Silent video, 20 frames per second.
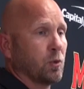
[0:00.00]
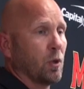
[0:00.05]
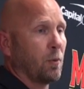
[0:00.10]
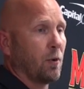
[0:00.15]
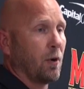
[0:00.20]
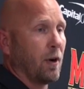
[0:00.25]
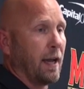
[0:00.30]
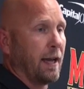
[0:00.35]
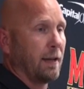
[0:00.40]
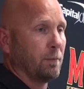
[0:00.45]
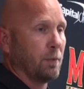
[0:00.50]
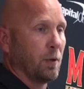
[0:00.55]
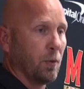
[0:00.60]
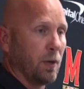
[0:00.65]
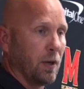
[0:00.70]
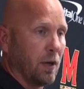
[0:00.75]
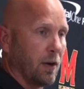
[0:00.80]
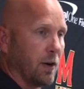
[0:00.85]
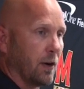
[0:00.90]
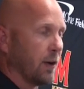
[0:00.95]
where we're at. But
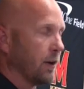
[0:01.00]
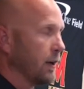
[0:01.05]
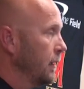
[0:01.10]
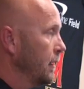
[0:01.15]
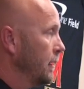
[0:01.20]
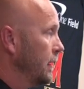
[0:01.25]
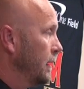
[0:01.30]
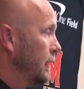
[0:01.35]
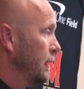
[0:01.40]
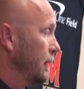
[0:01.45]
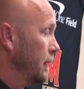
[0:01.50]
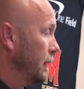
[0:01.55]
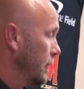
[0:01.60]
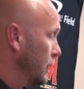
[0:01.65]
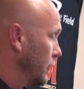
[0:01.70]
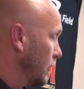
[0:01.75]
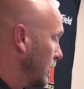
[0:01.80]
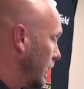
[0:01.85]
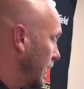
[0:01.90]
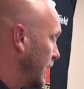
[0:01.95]
we are, you
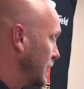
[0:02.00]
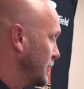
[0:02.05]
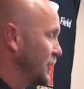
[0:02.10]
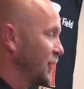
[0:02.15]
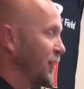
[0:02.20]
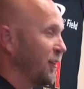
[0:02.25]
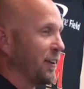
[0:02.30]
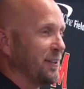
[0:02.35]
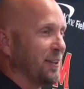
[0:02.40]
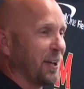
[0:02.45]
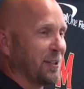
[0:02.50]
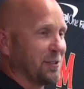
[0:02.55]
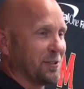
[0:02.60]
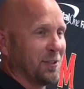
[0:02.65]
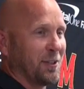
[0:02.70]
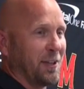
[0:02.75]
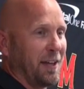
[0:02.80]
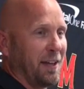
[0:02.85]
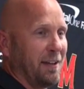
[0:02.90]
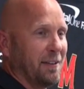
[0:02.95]
know, class started
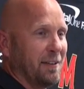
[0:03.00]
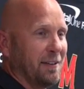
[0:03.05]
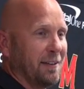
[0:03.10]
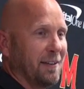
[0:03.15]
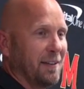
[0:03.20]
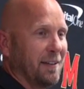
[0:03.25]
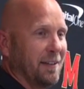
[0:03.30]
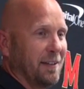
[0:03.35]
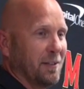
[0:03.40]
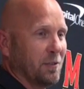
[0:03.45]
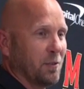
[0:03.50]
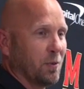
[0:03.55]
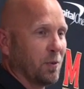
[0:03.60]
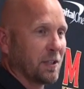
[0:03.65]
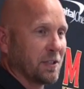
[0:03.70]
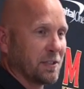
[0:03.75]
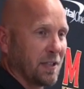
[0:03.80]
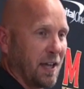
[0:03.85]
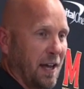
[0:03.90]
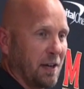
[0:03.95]
yesterday. We're
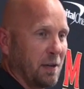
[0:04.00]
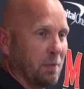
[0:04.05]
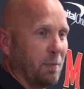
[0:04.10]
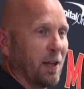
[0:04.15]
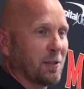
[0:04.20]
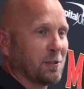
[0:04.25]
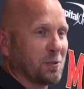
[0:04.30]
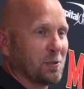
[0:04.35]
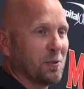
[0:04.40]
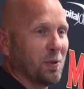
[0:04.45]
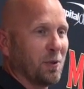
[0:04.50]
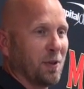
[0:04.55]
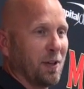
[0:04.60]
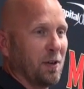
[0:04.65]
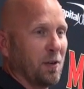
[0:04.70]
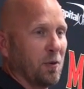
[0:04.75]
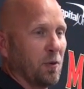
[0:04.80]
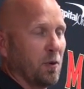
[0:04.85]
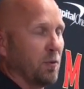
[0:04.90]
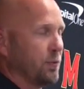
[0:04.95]
excited about school
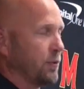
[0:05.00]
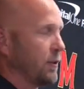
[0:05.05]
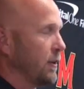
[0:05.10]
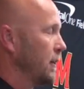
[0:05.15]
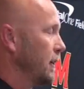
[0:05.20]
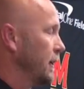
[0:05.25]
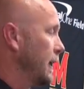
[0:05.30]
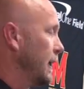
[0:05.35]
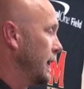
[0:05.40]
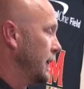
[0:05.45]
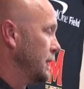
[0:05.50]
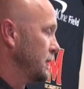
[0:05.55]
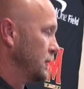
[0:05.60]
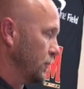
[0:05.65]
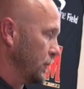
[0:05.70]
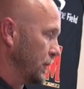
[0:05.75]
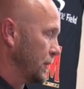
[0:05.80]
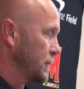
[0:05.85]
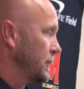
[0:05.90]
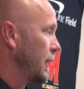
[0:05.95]
getting going for our guys,
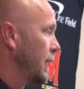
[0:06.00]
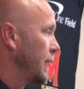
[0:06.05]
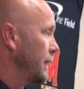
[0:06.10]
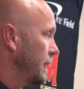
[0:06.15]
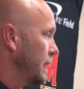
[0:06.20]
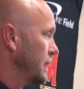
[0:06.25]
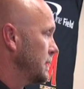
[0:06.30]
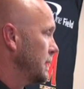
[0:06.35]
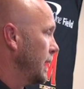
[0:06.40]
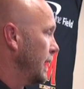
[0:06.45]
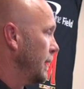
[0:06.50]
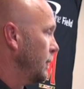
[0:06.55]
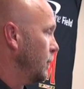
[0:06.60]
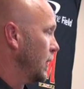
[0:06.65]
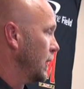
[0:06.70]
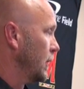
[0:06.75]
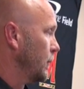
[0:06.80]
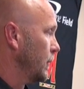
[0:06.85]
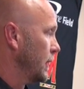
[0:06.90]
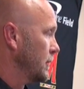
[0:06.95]
and we're excited that it's game
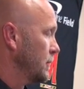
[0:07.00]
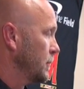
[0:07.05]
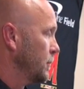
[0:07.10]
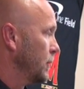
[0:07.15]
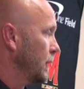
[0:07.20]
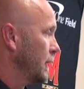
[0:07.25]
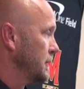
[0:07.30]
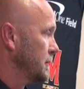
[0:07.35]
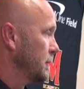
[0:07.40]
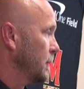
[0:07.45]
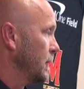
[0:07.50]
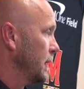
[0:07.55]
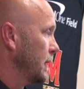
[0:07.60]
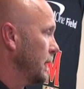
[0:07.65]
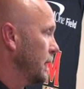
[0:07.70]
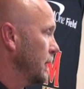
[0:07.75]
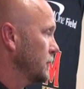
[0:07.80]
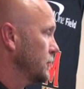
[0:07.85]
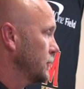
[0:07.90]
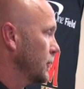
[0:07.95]
week. We get to play somebody
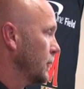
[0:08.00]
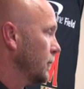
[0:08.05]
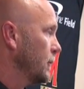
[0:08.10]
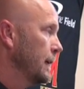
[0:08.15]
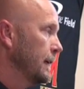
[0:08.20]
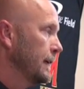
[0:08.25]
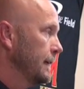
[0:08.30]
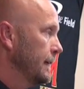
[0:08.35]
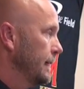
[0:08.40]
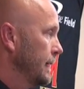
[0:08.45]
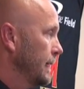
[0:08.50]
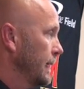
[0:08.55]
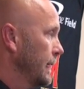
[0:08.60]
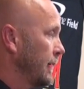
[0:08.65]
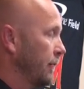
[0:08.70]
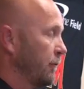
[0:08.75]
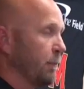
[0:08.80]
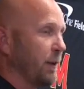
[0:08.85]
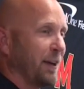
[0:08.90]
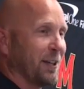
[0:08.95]
else. So like
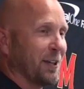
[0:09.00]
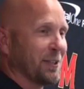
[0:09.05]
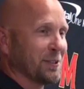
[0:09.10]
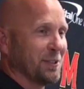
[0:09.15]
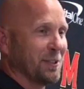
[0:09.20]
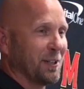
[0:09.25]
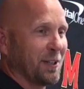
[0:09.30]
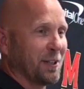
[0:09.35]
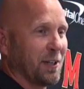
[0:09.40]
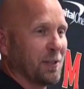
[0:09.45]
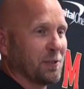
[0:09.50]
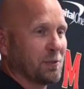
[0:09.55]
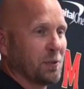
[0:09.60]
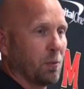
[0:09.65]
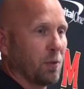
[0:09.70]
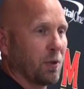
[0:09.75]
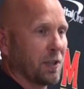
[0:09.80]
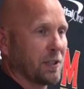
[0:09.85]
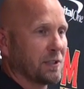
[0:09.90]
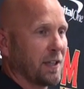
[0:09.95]
everybody else in the country,
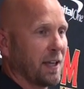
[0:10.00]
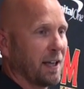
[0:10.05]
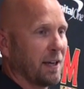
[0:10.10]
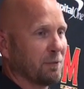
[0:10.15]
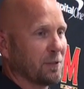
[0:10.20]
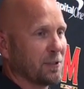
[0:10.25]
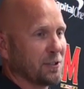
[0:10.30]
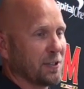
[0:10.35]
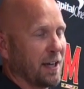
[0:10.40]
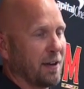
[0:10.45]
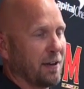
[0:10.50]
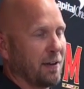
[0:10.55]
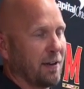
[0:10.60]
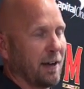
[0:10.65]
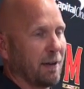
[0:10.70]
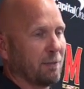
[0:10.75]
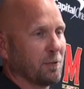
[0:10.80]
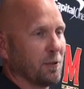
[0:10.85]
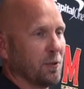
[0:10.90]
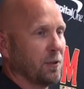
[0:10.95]
we're excited for
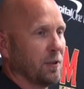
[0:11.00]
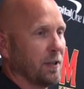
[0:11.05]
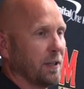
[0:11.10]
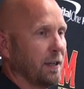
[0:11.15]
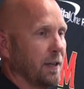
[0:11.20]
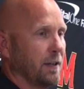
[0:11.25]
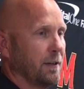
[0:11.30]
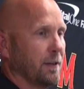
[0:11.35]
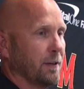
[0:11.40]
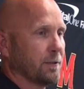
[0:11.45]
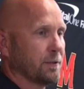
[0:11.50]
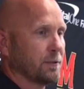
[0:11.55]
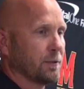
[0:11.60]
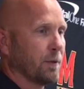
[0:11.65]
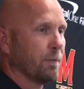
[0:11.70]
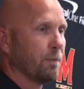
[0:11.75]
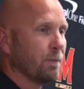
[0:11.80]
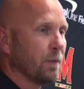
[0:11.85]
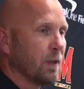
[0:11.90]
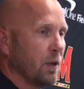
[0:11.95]
Saturday afternoon to get here. So
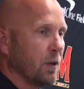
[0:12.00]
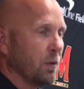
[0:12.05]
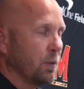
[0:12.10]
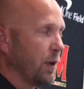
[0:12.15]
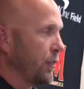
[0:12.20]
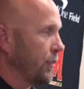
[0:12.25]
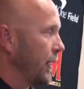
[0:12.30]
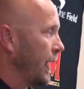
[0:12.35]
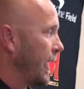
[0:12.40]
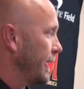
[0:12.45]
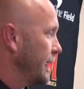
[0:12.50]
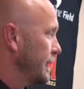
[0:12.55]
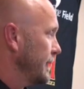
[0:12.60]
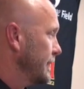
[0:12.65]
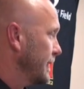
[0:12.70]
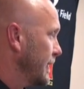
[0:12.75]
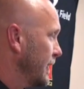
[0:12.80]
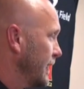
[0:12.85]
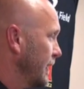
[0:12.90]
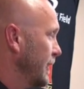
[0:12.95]
with that,
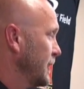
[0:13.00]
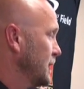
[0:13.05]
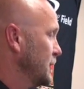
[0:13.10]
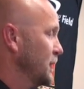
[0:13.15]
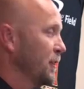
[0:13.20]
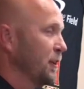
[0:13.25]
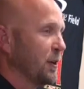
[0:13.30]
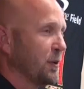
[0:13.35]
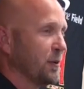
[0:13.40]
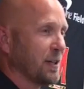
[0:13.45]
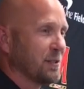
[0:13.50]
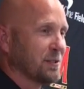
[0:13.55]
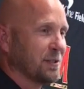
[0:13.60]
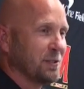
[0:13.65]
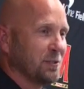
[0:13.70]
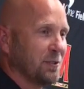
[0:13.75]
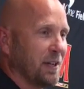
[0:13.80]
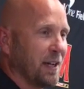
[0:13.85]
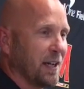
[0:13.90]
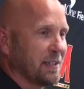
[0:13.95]
I'll answer any
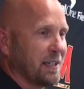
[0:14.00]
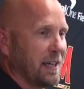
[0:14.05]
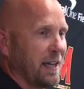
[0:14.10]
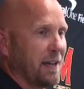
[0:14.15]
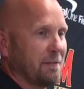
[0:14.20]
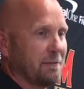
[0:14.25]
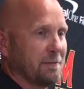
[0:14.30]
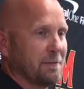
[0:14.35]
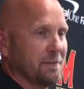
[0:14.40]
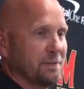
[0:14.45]
questions you guys have.